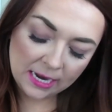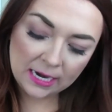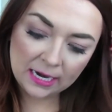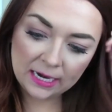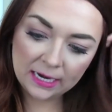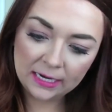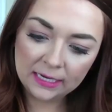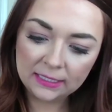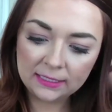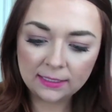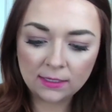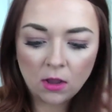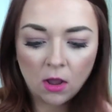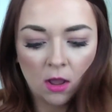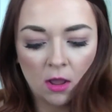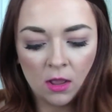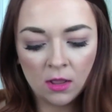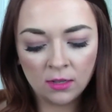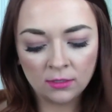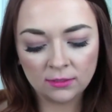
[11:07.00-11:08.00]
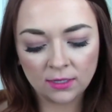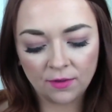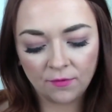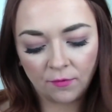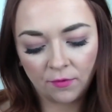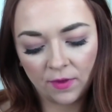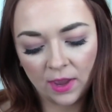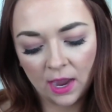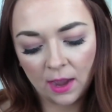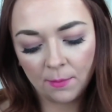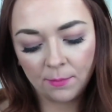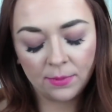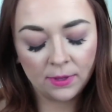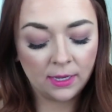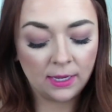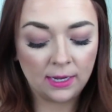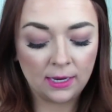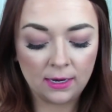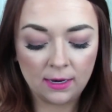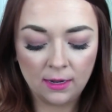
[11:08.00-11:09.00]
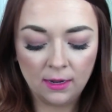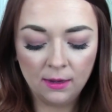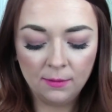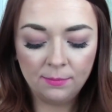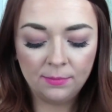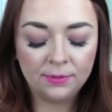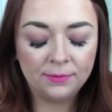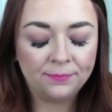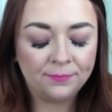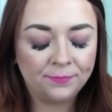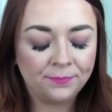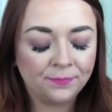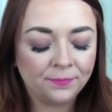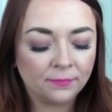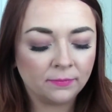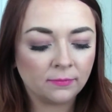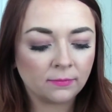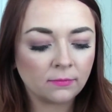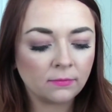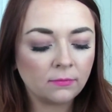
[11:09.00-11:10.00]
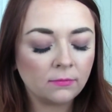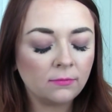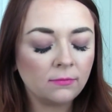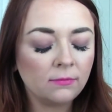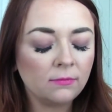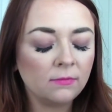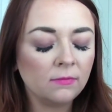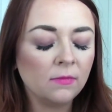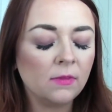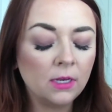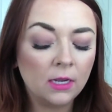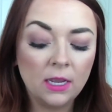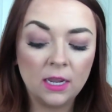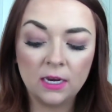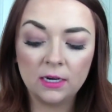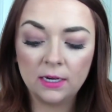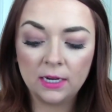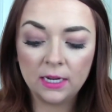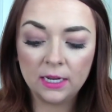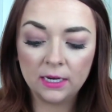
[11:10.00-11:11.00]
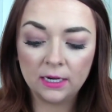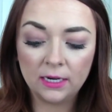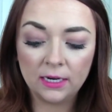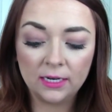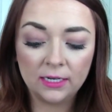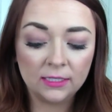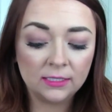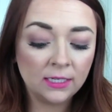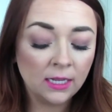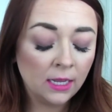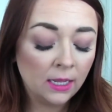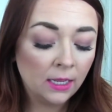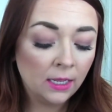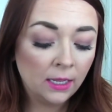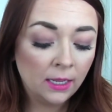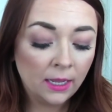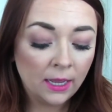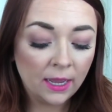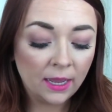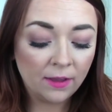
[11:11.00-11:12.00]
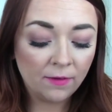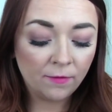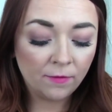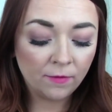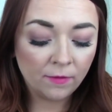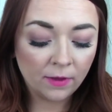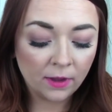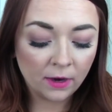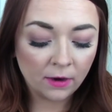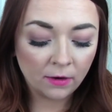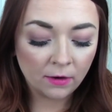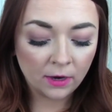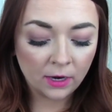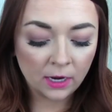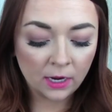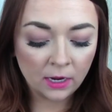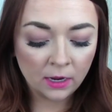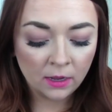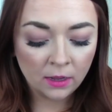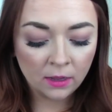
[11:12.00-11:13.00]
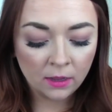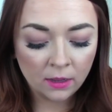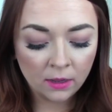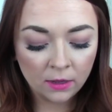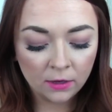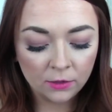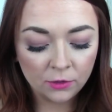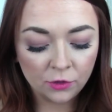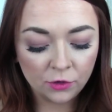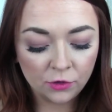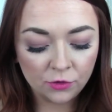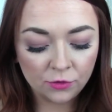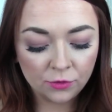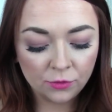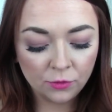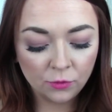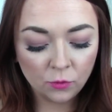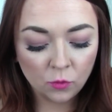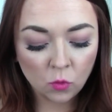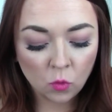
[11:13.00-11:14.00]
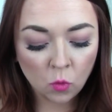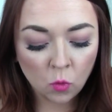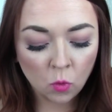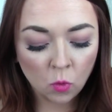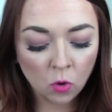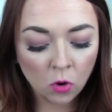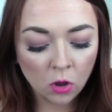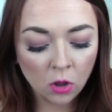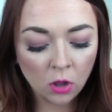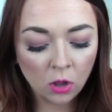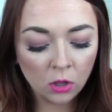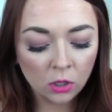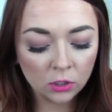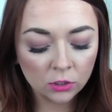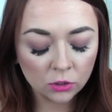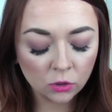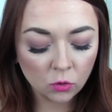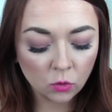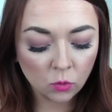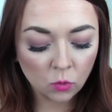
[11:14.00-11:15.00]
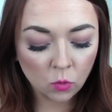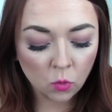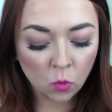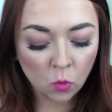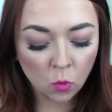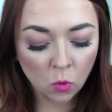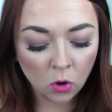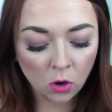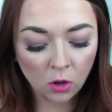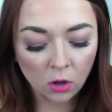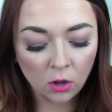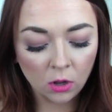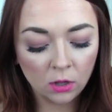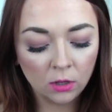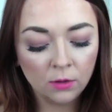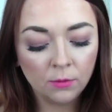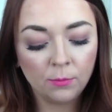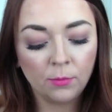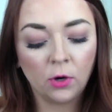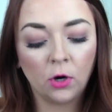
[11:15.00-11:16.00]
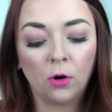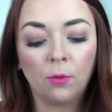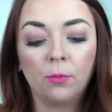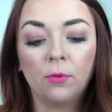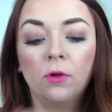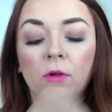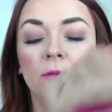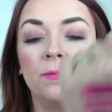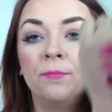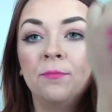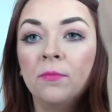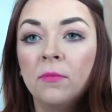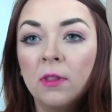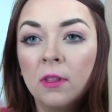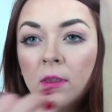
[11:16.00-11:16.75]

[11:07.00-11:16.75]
it is called Vamp It Up, and it is a very cool, cool purple.